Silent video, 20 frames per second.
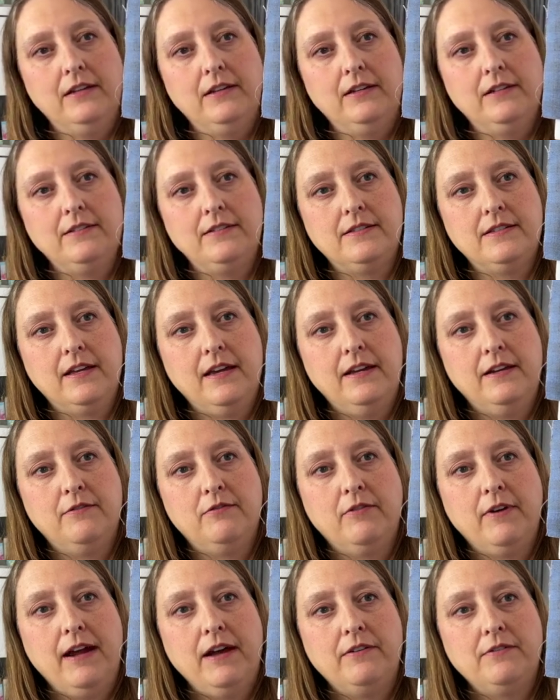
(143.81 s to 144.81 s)
is kind of
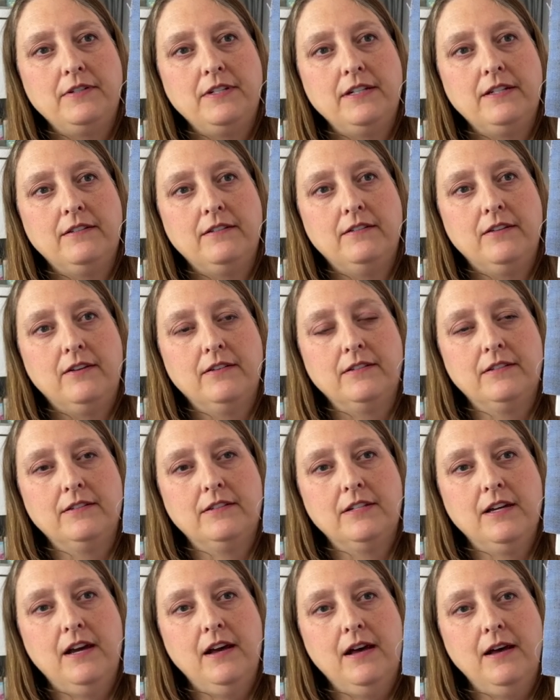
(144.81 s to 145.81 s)
rounded along the
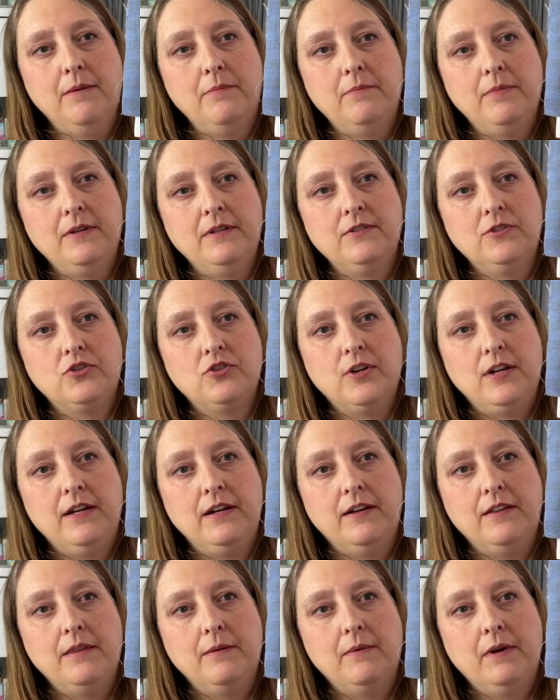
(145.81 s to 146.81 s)
top and straight
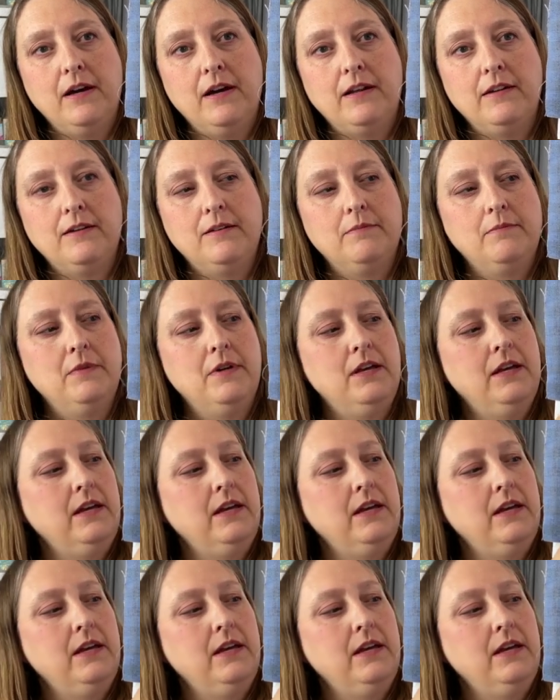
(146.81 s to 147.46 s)
on the bottom.